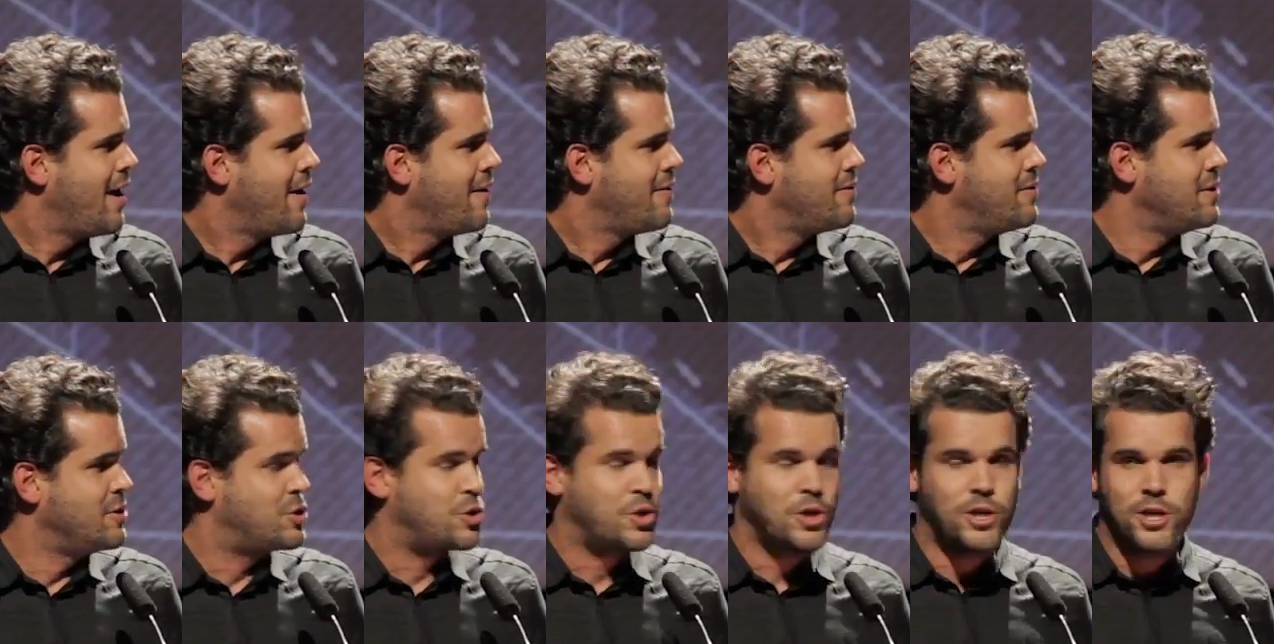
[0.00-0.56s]

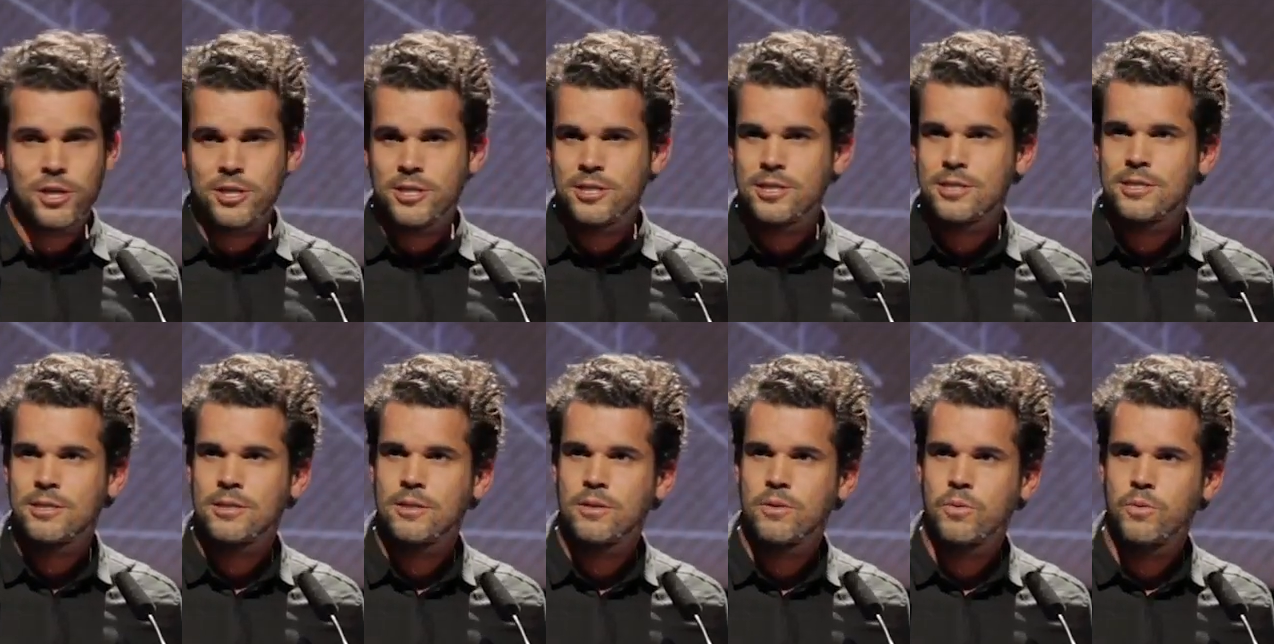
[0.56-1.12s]
Detroit,
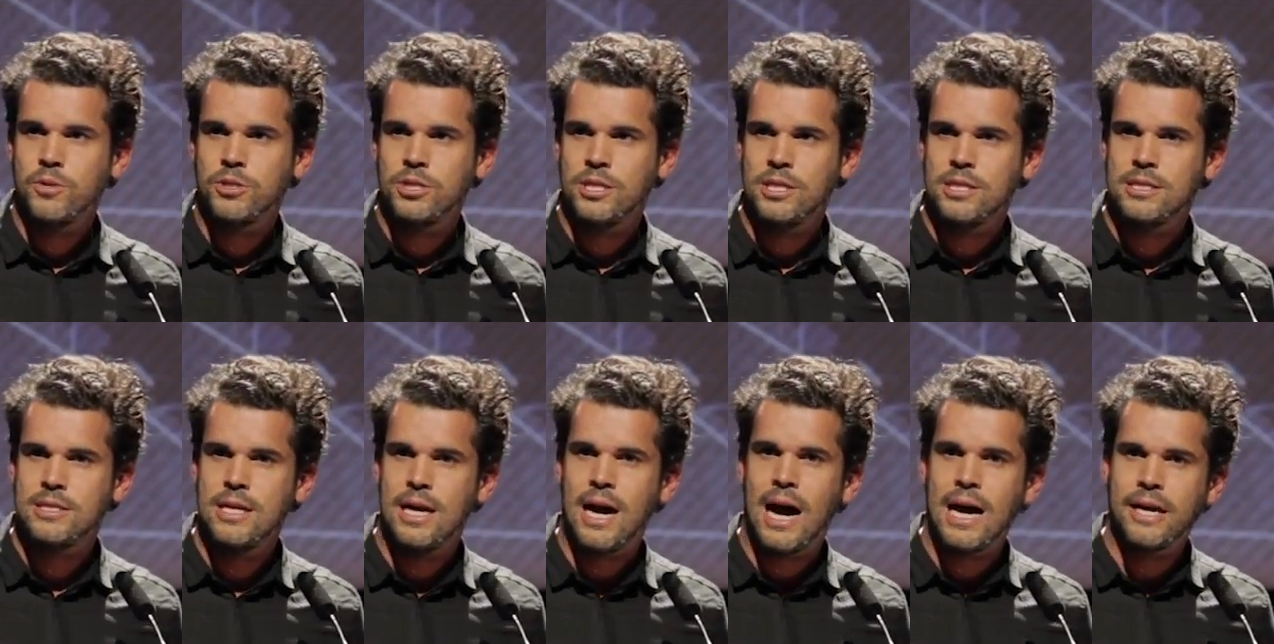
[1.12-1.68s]
which is
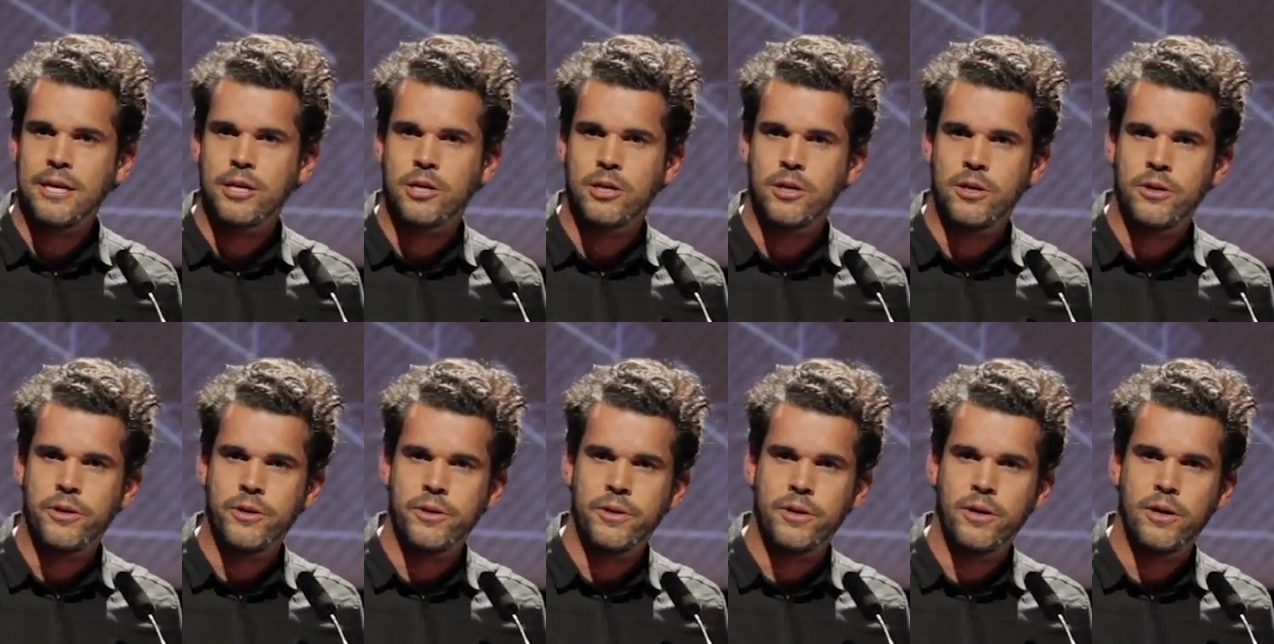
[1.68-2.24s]
the
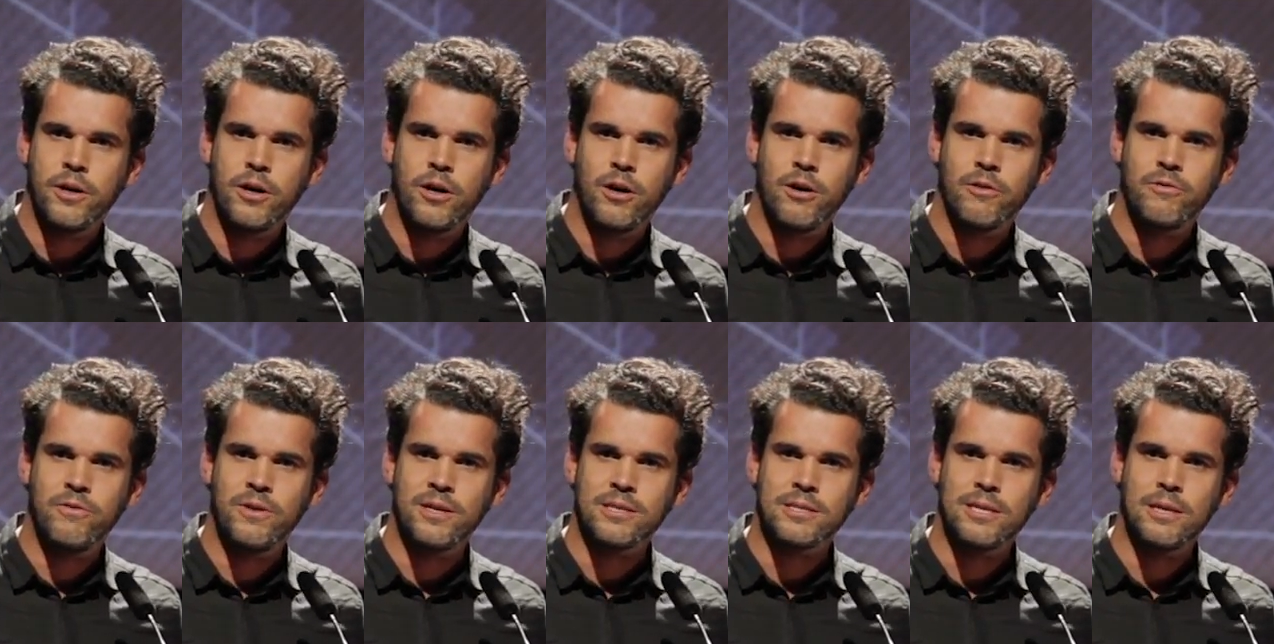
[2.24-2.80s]
icon of
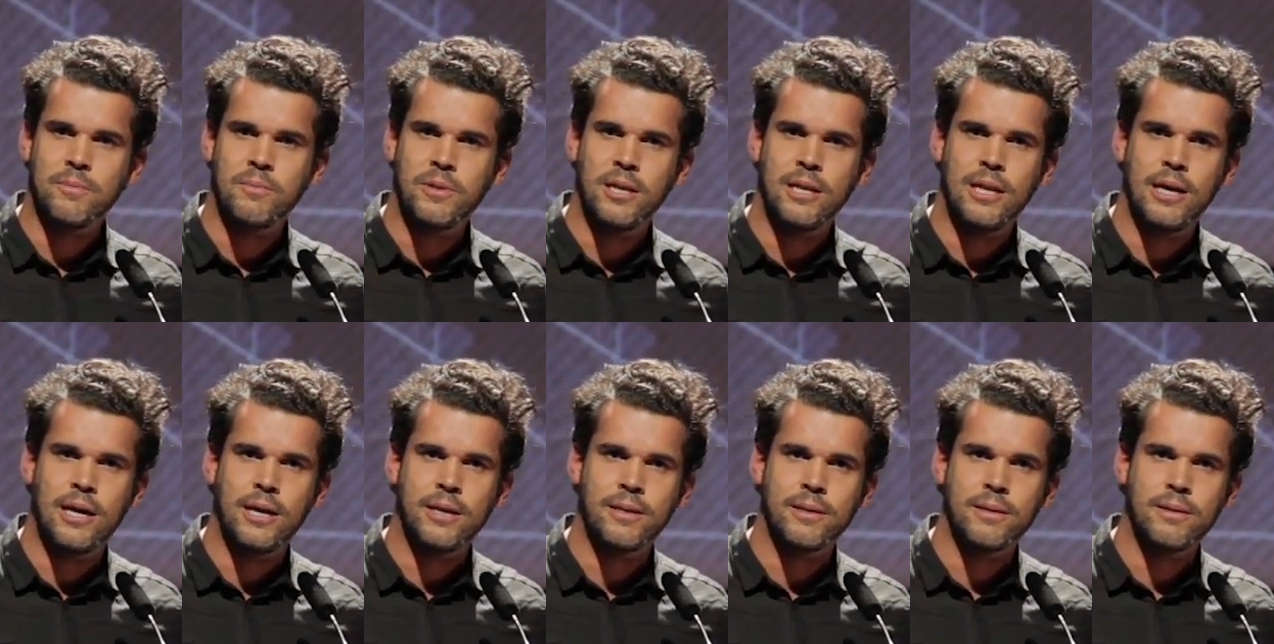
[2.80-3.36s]
the assembly
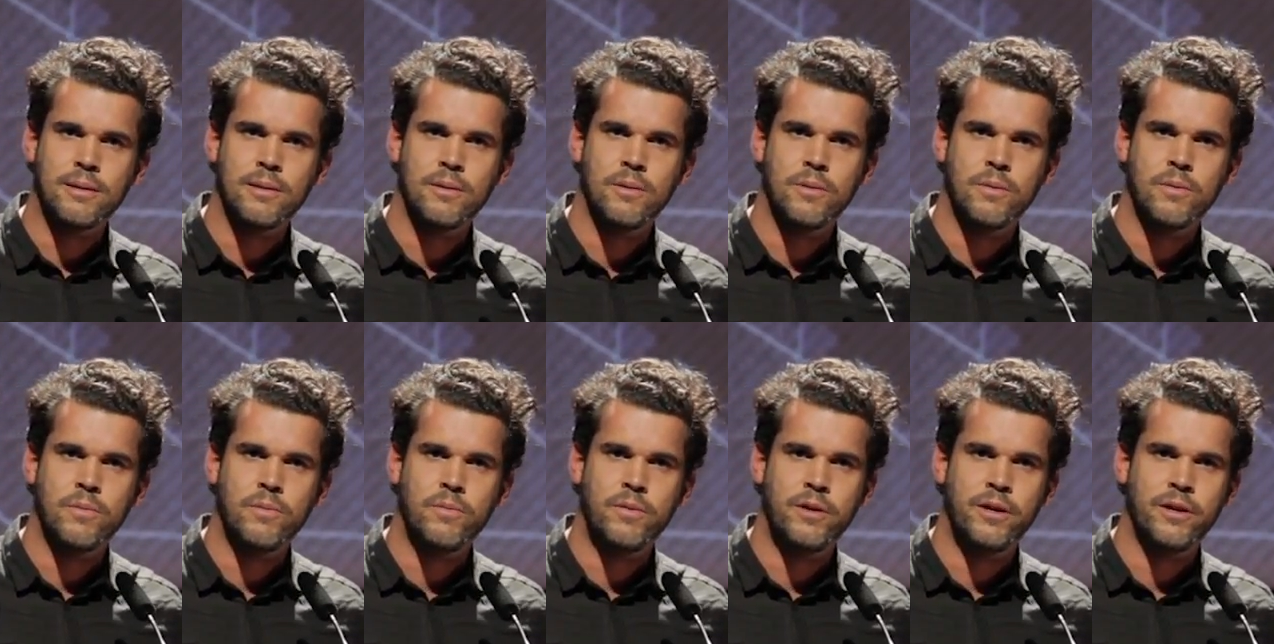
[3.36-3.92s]
line,
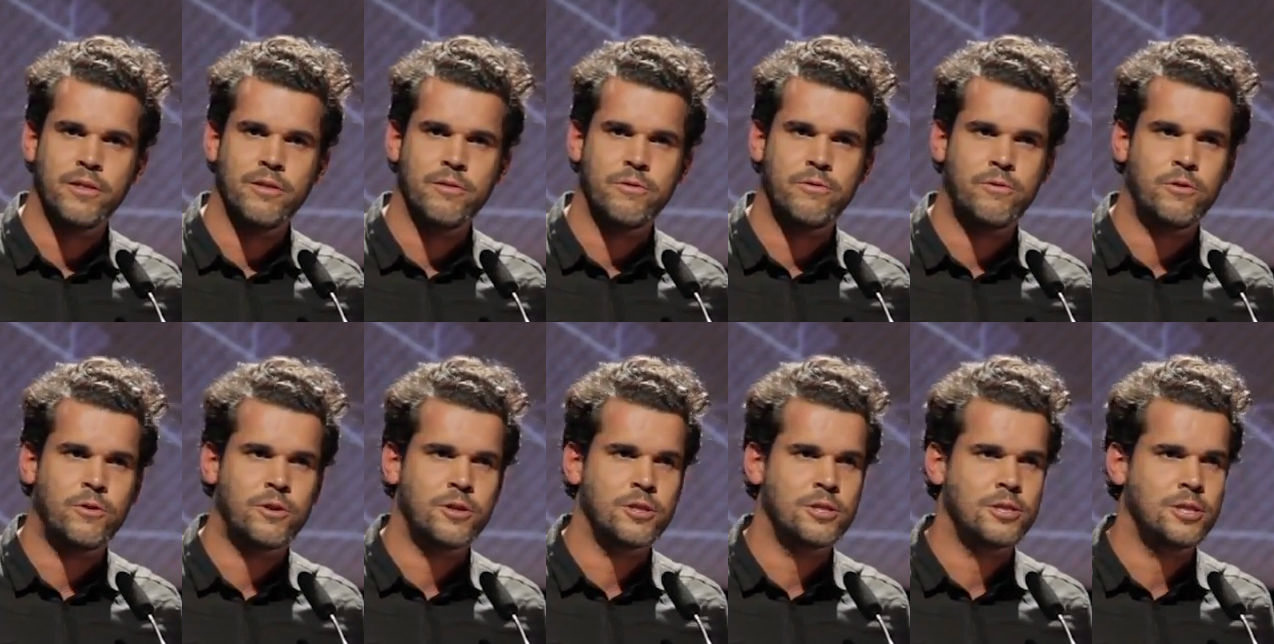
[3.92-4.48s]
where the
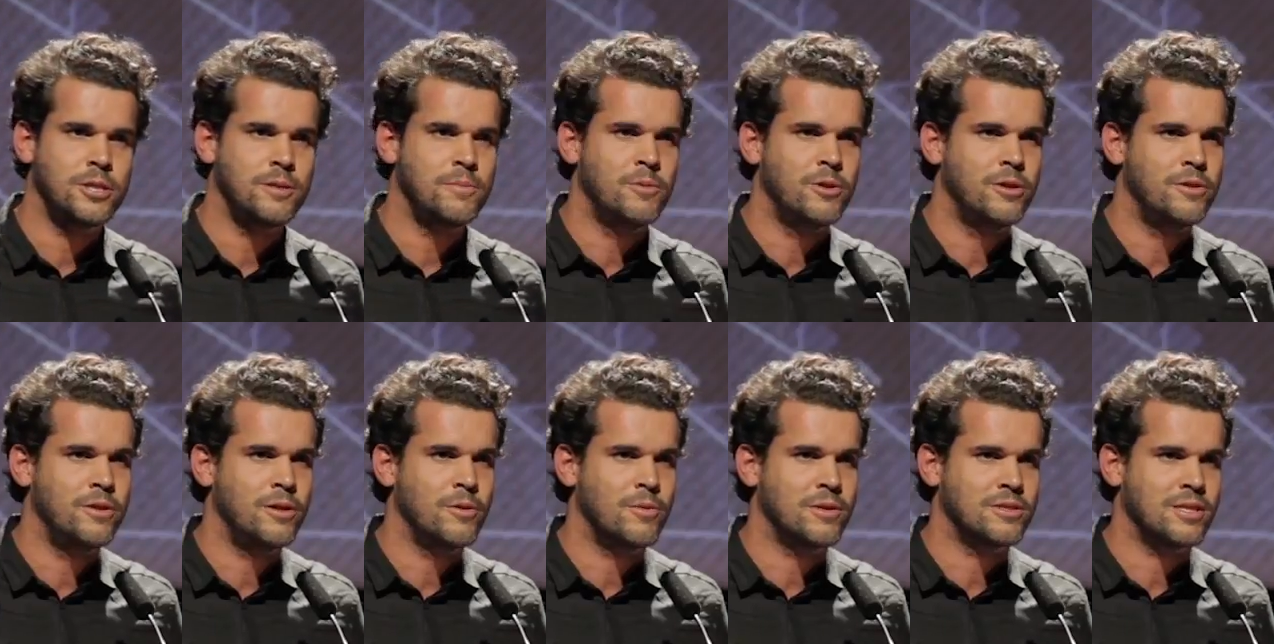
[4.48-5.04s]
4T
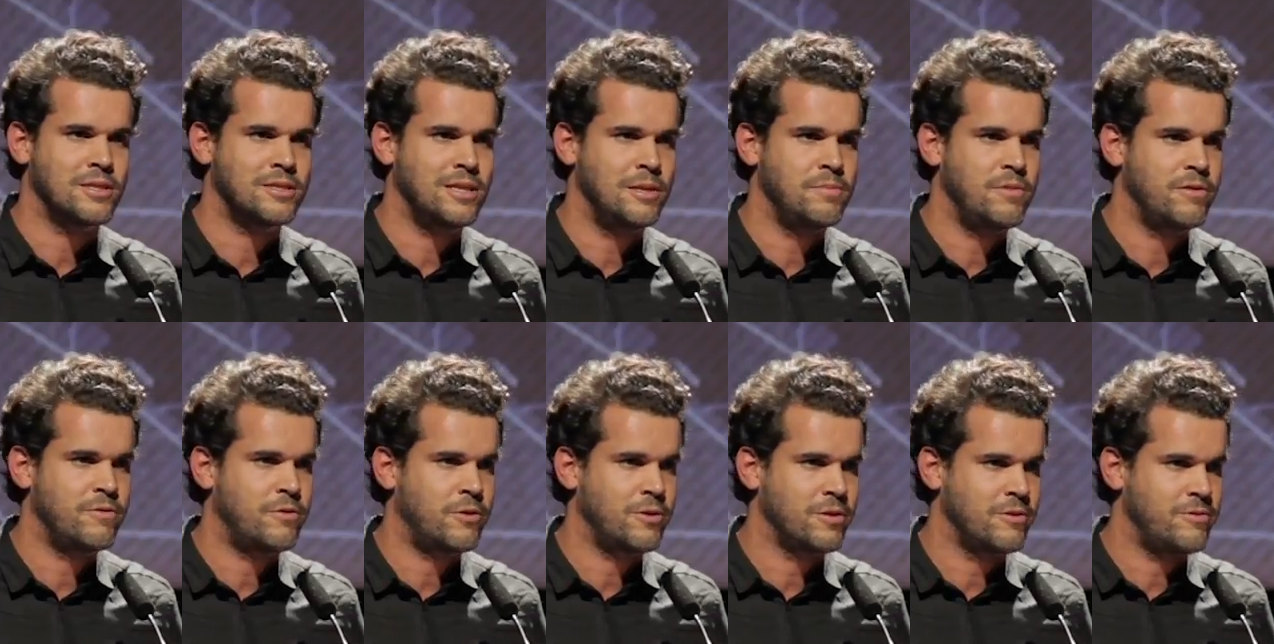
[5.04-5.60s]
model was assembled
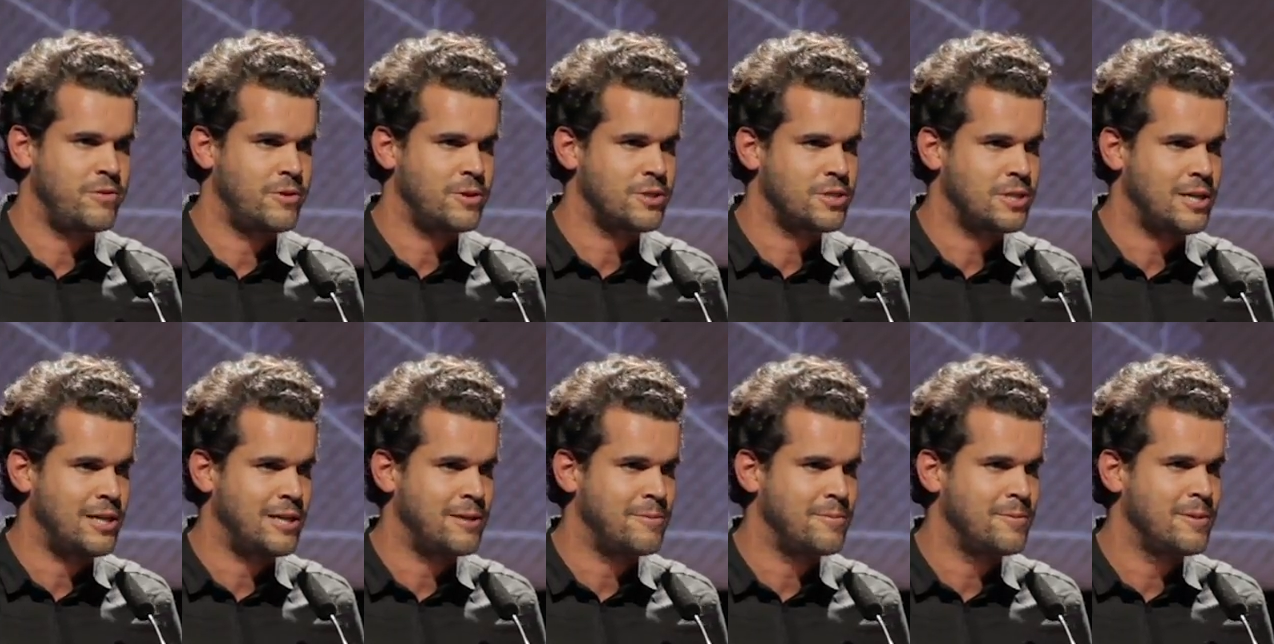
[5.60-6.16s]
for the first
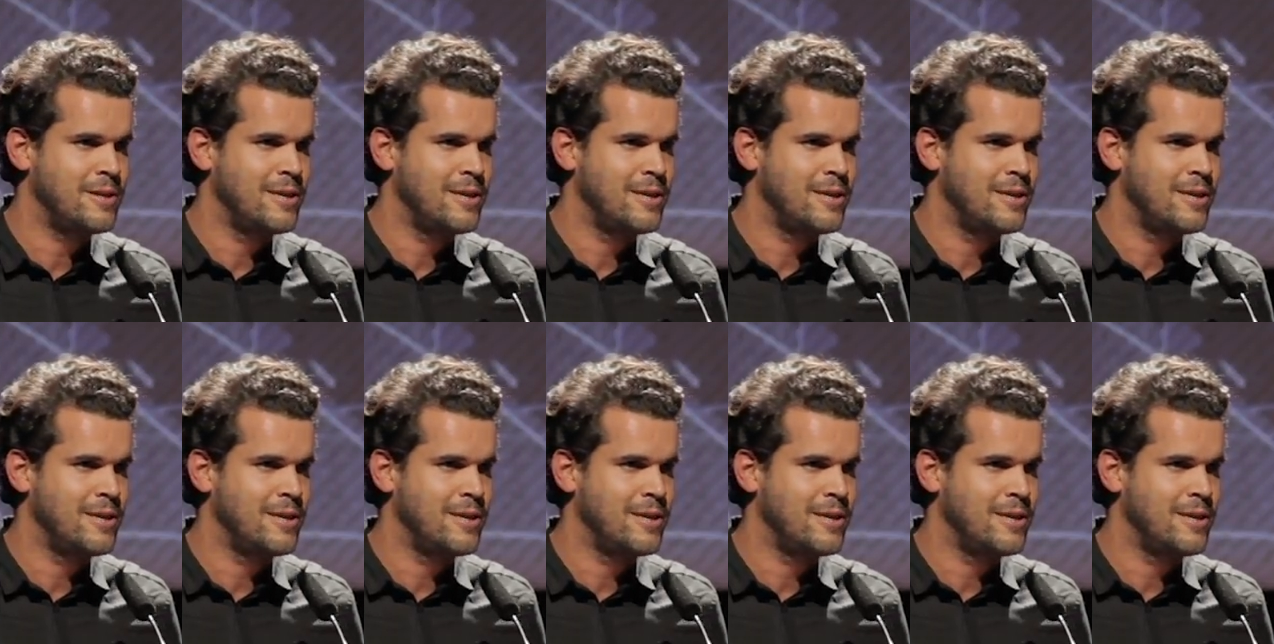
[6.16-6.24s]
time,